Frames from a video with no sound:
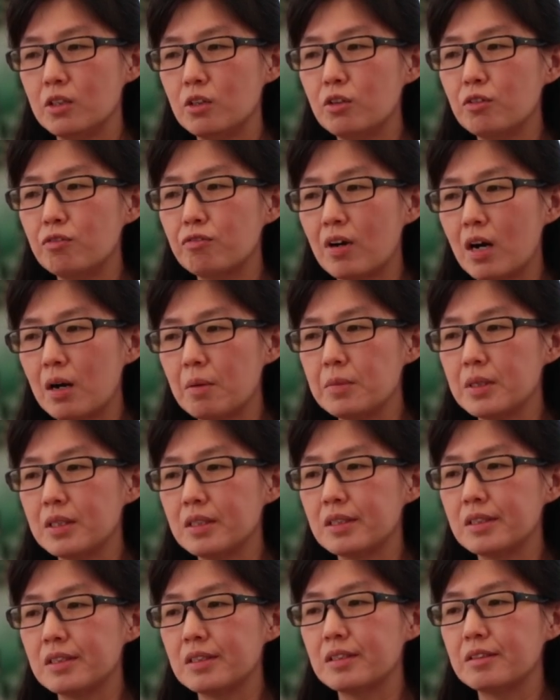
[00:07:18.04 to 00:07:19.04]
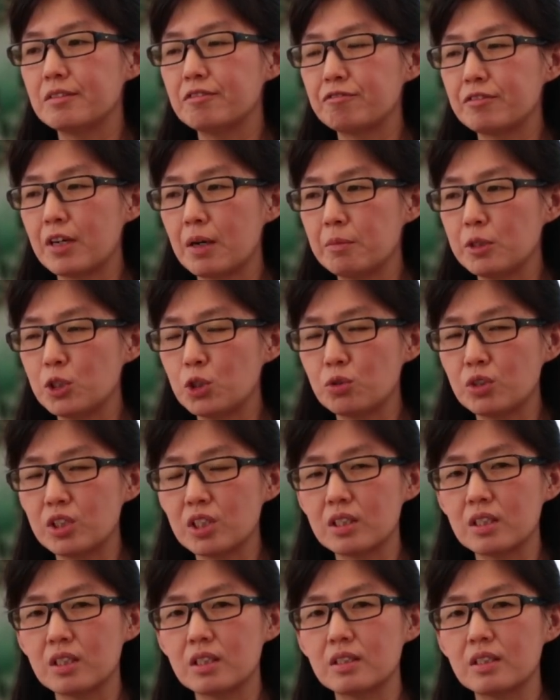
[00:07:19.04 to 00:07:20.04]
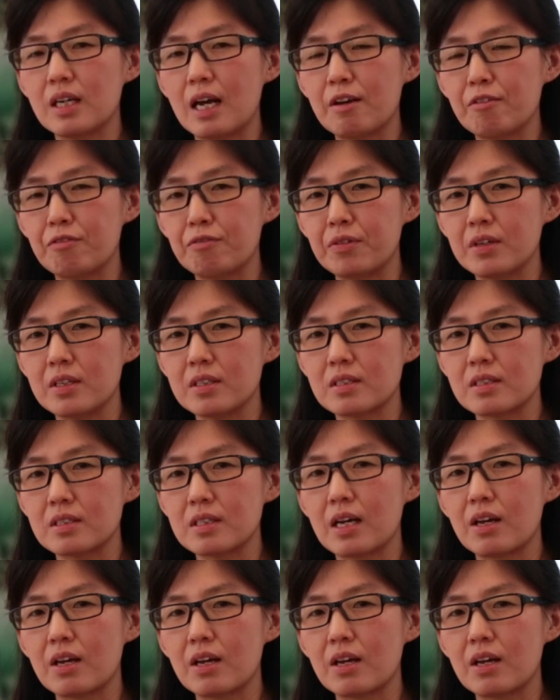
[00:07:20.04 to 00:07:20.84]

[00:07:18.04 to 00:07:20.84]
new pharmaceutical efforts,